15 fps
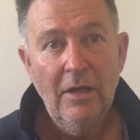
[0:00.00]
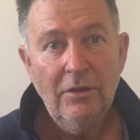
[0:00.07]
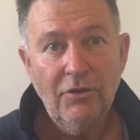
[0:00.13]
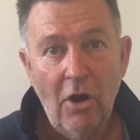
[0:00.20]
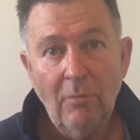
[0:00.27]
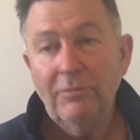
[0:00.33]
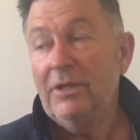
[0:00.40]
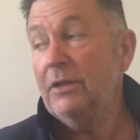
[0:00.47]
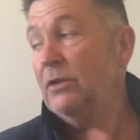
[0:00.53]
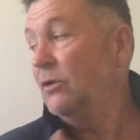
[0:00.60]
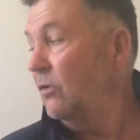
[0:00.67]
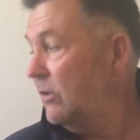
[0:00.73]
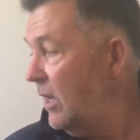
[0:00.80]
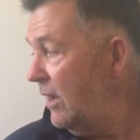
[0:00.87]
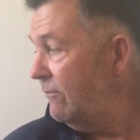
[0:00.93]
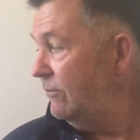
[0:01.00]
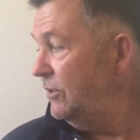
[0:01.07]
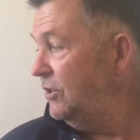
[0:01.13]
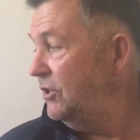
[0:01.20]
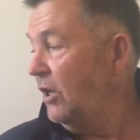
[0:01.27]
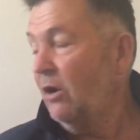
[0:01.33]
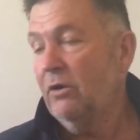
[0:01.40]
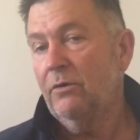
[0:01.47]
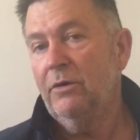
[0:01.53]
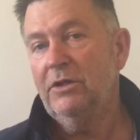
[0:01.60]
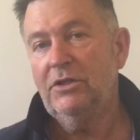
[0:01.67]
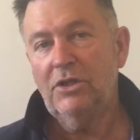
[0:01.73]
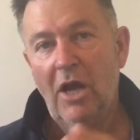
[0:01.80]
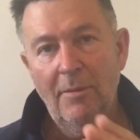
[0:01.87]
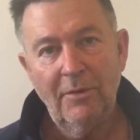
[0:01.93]
Tom didn't look over his shoulder
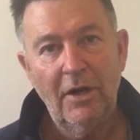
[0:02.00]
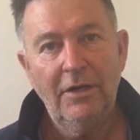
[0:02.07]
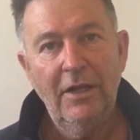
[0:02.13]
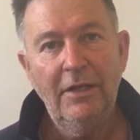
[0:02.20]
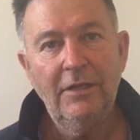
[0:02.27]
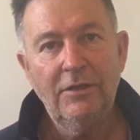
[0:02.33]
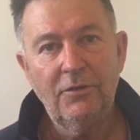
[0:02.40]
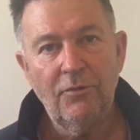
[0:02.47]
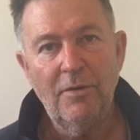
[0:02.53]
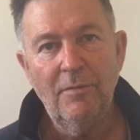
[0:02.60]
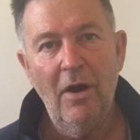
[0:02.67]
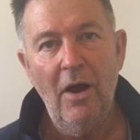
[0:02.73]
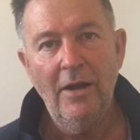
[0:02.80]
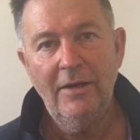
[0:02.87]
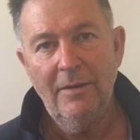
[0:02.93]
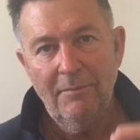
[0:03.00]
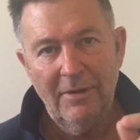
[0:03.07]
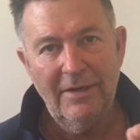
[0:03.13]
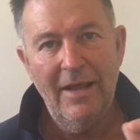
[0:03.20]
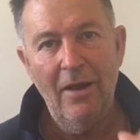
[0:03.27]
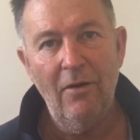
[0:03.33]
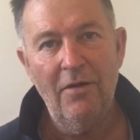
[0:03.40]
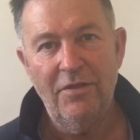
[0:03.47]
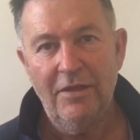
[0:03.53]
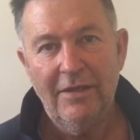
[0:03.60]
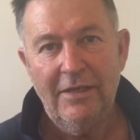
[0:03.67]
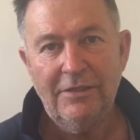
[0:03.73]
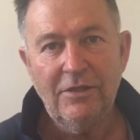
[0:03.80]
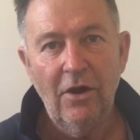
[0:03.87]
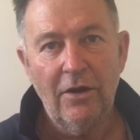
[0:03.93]
each time, and I needed to remind him, but now I think
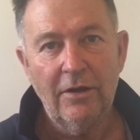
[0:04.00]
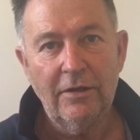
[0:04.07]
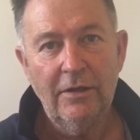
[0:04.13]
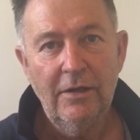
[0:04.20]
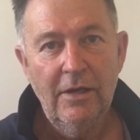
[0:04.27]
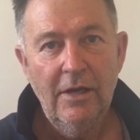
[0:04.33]
he's got it.